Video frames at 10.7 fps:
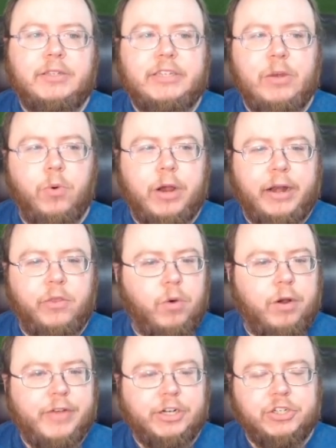see where kind of the
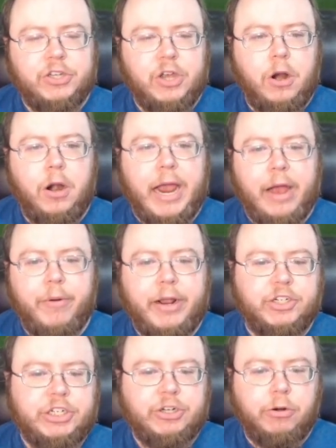rough edges are, how it
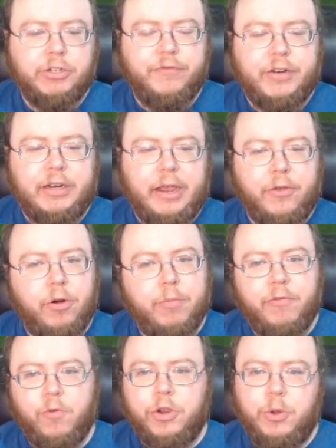actually starts to fit together
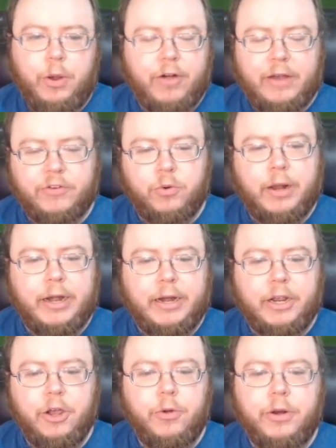before you ever have to write any
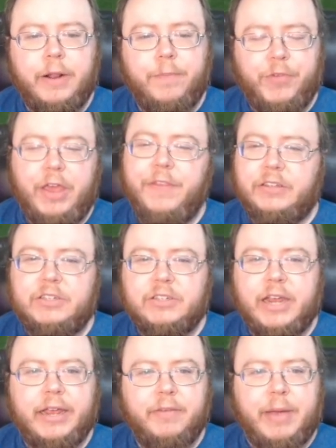code. And this is
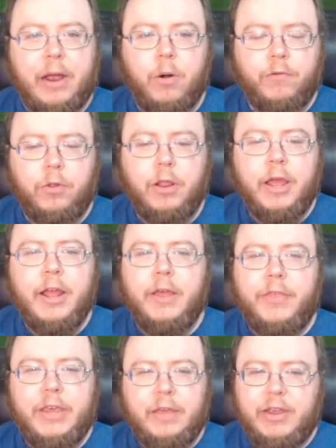kind of powerful.
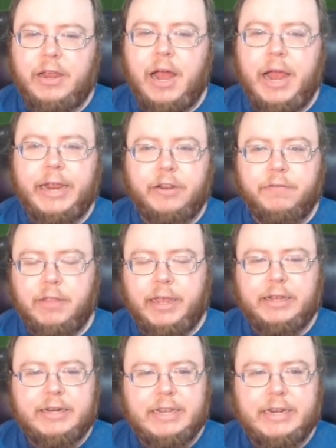Think of it kind of
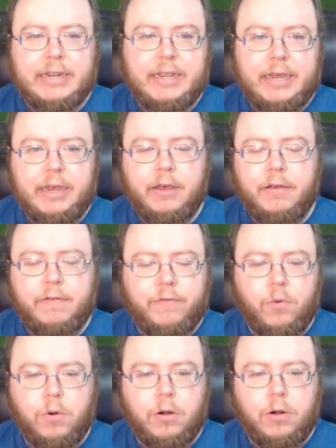like TDD
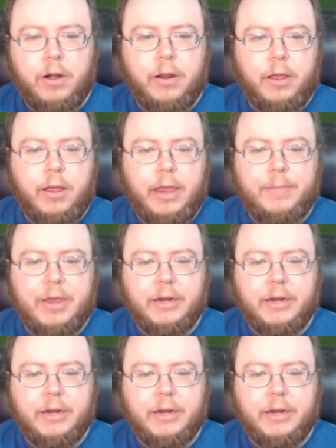for API